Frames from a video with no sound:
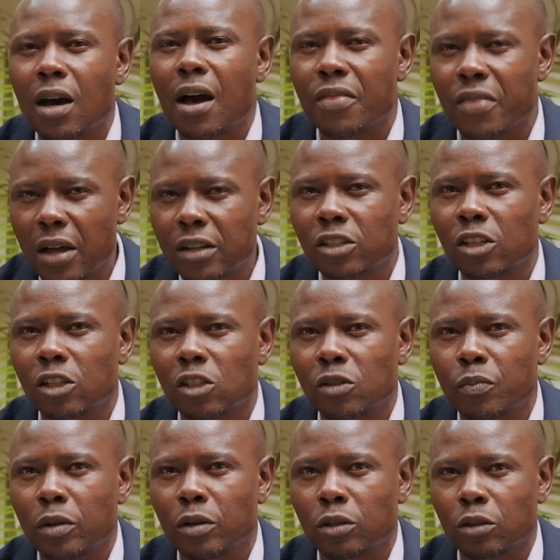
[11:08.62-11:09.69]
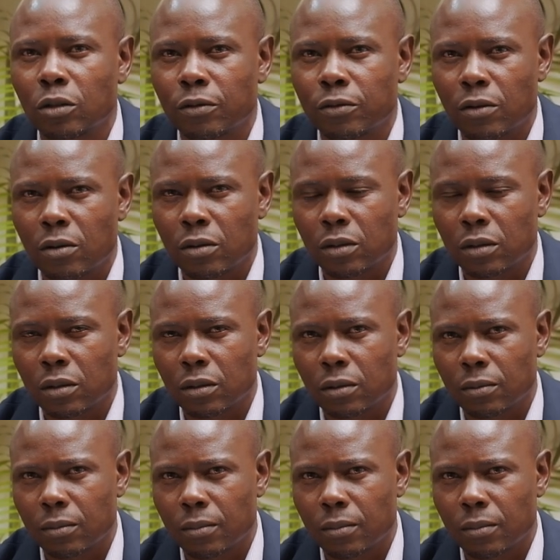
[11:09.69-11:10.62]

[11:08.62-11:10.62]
And that's a spiritual force.